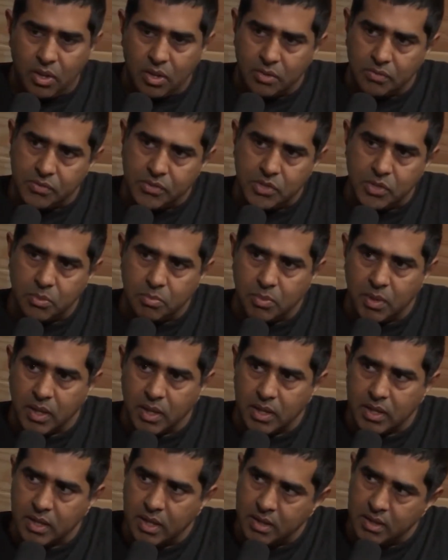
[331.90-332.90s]
of $2
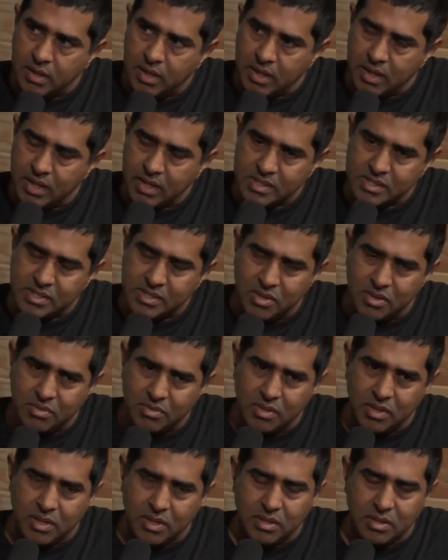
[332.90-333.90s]
million, and that's sort of
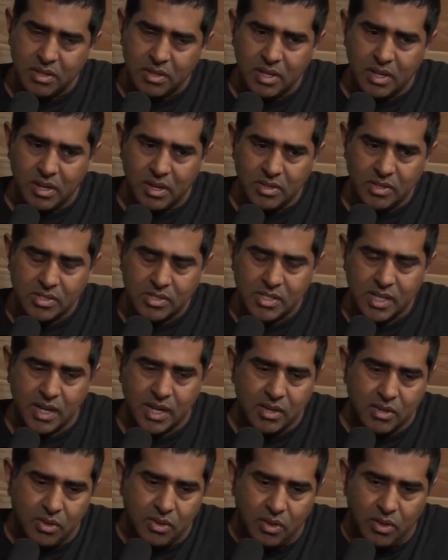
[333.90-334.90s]
a, you set
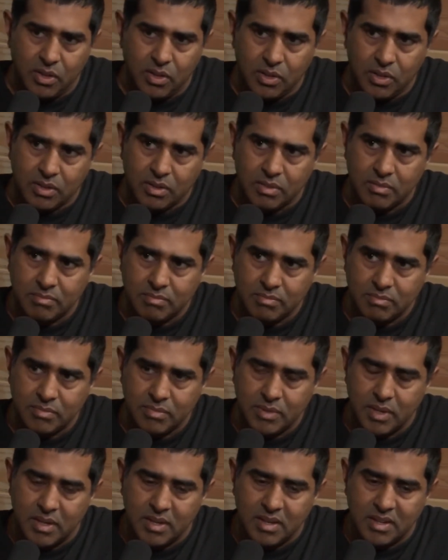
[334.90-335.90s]
a goal.
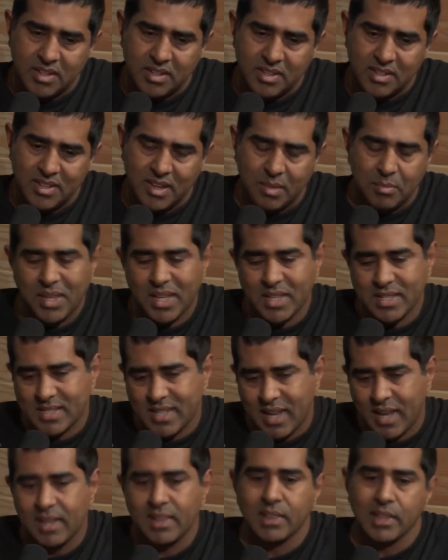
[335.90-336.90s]
I mean, that's
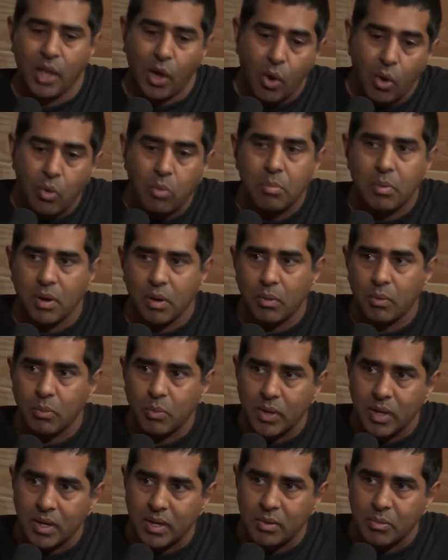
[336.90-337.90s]
not low, but
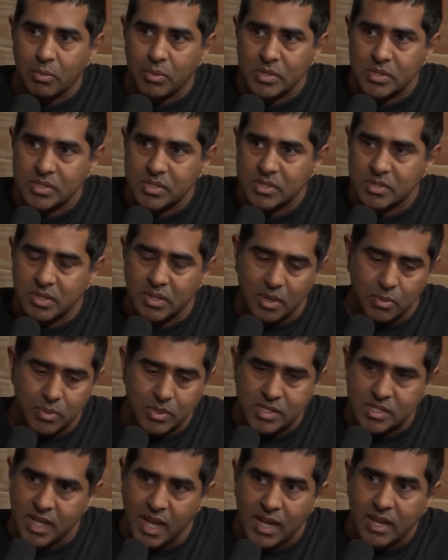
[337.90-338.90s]
we
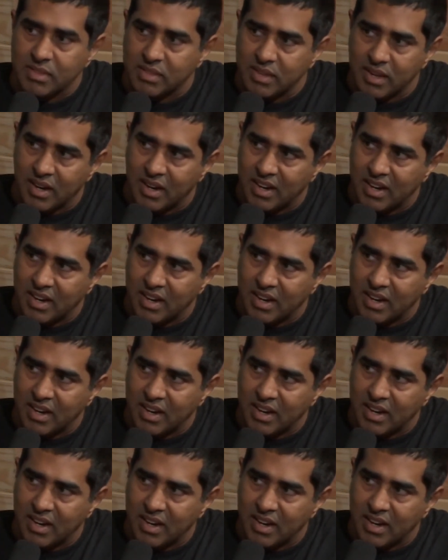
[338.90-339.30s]
set it there,